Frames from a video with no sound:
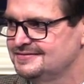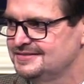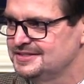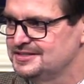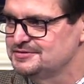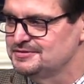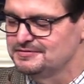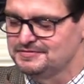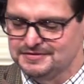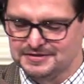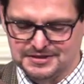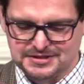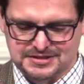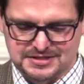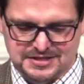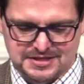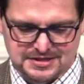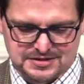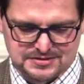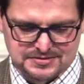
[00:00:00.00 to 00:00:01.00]
When he's referring
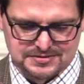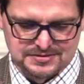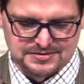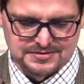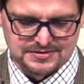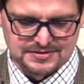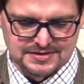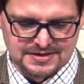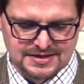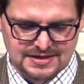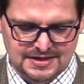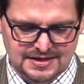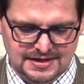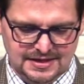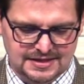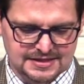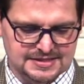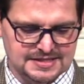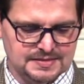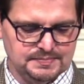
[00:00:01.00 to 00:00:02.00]
to the truth.
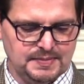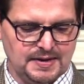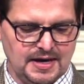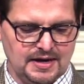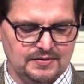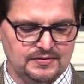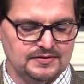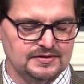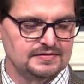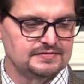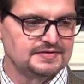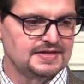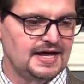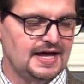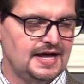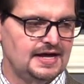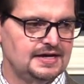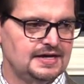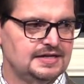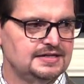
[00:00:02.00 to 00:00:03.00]
It's the power of
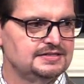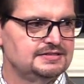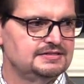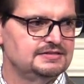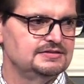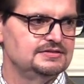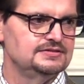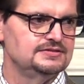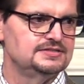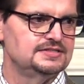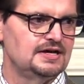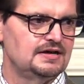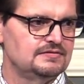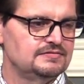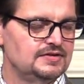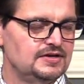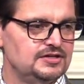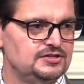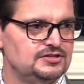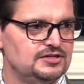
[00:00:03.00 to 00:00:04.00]
God unto
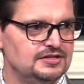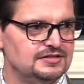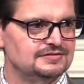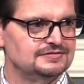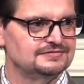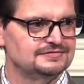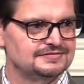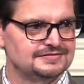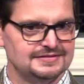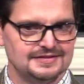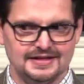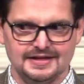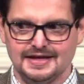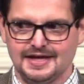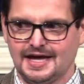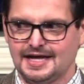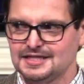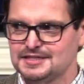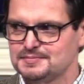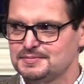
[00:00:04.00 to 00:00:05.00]
salvation. The
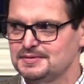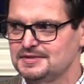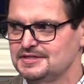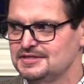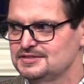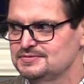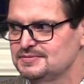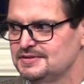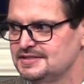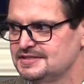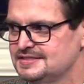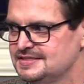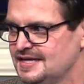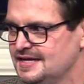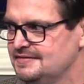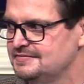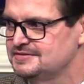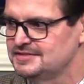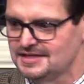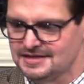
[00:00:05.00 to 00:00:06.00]
gospel is what
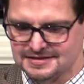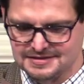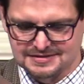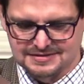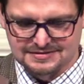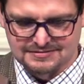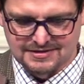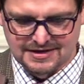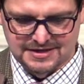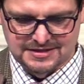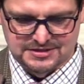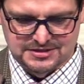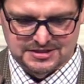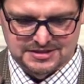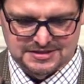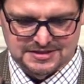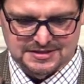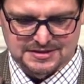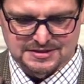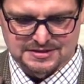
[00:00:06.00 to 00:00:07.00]
saves us, right?
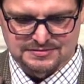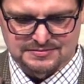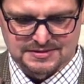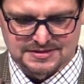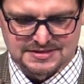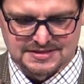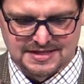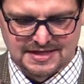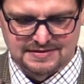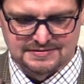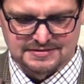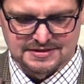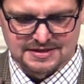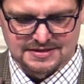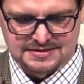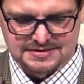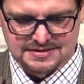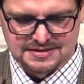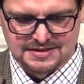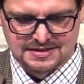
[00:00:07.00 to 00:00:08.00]
Jesus is what saves
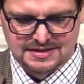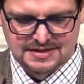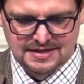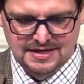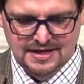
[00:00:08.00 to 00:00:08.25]
us.